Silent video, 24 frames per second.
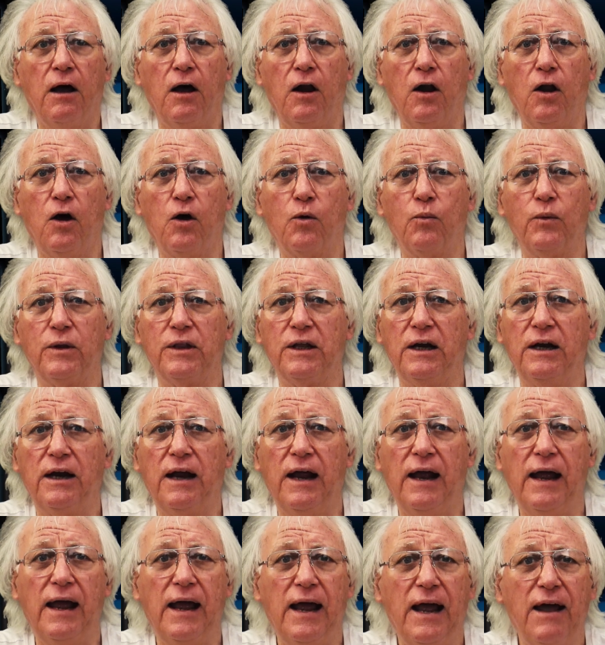along with
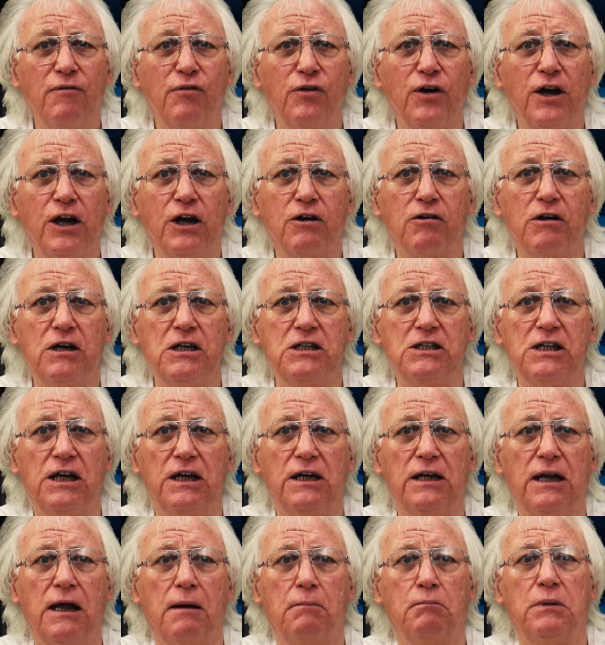an
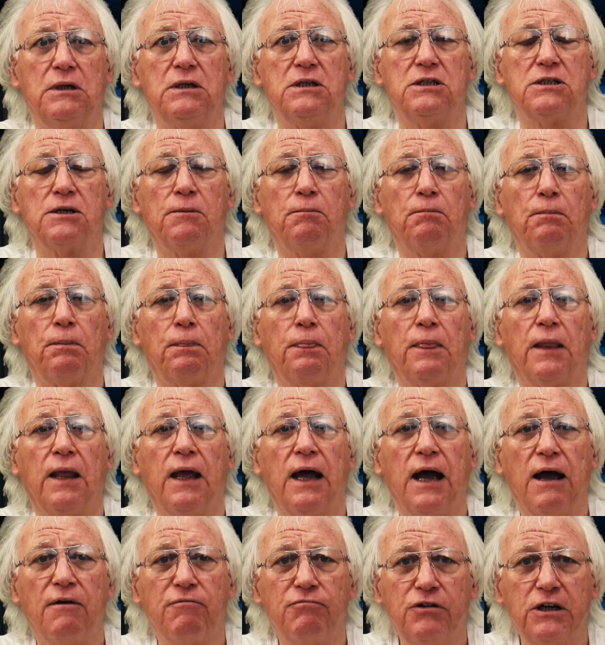ever-increasing numbers,
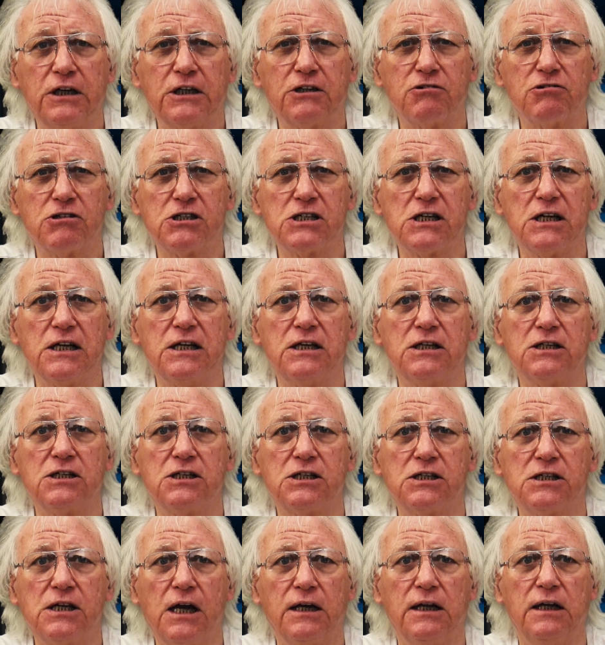have rigorously
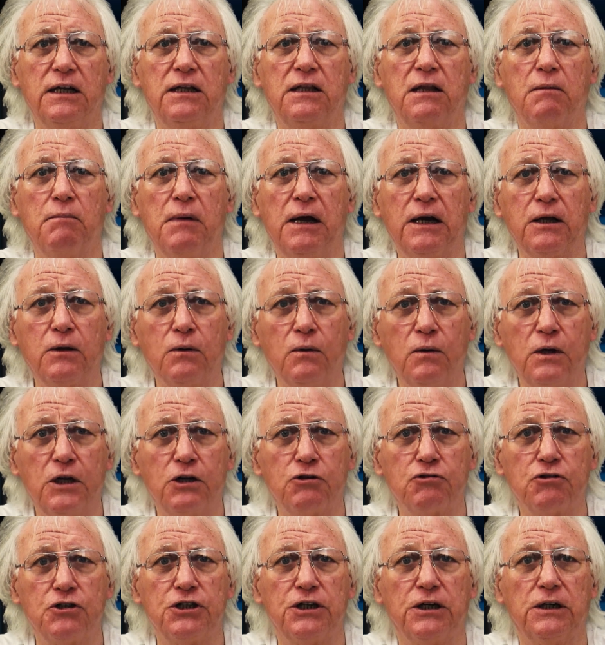studied the medical
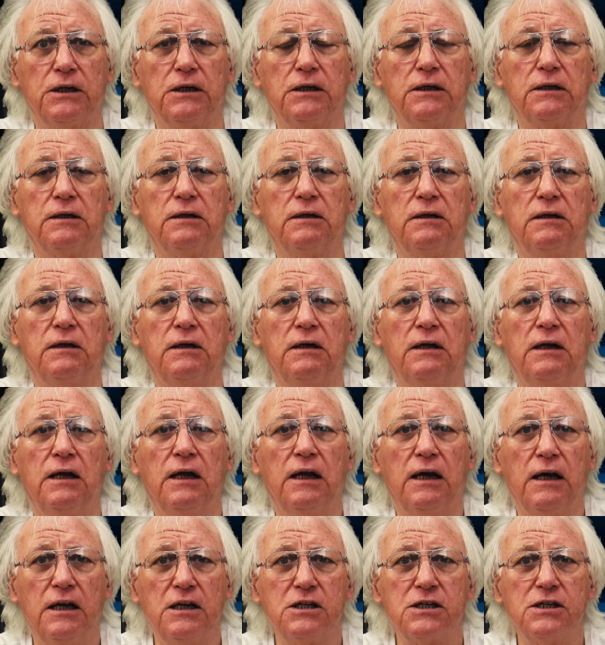literature,
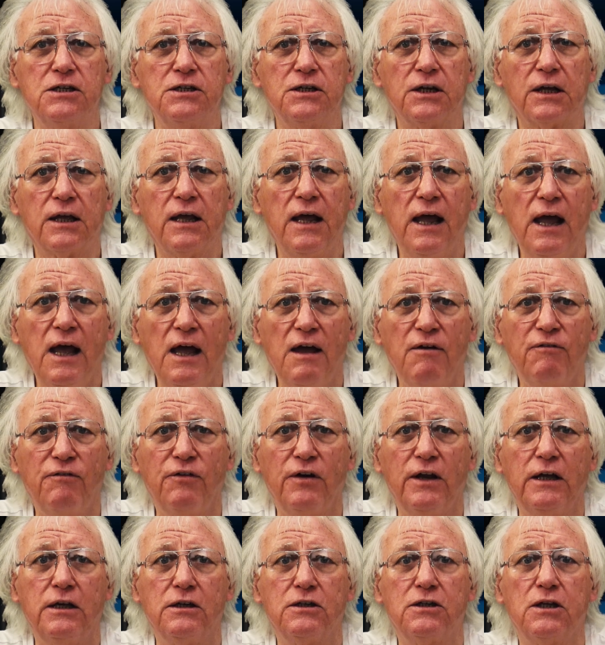listened
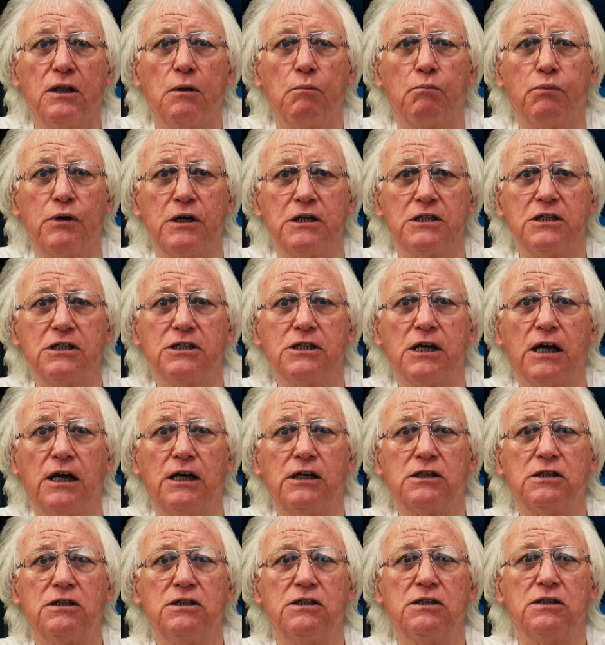carefully to the
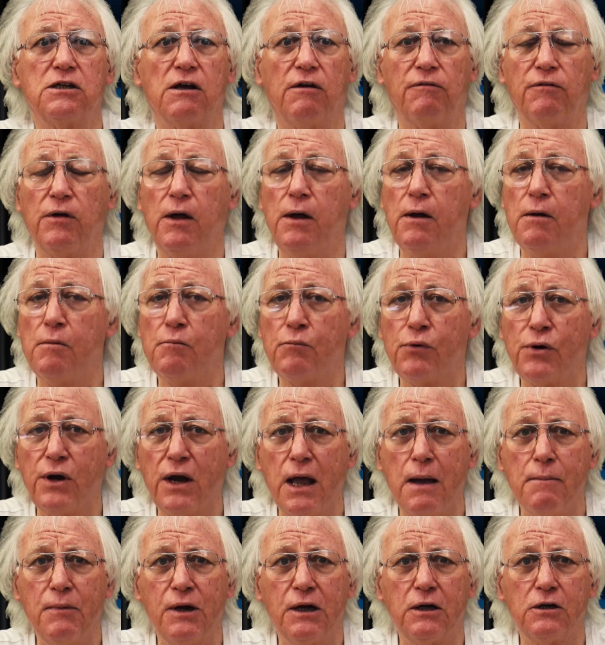presentations of
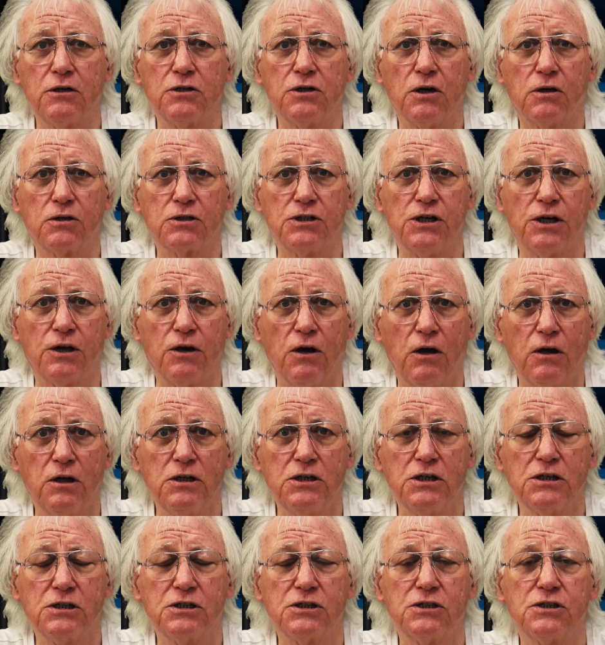preeminent
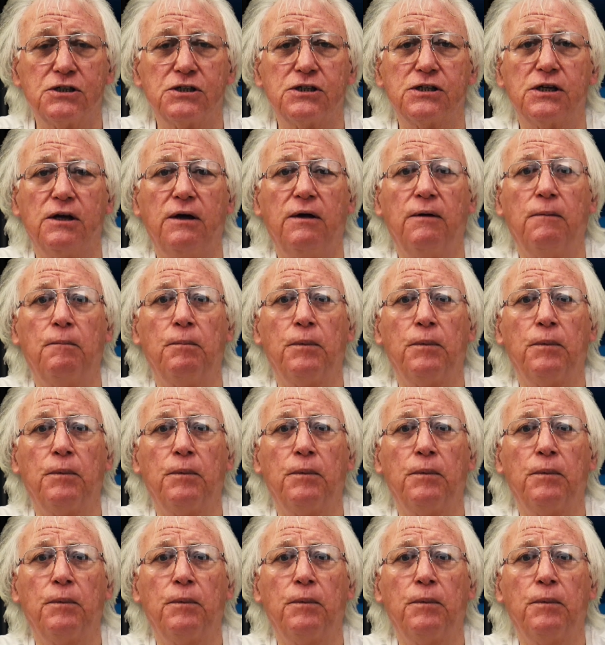toxicologists,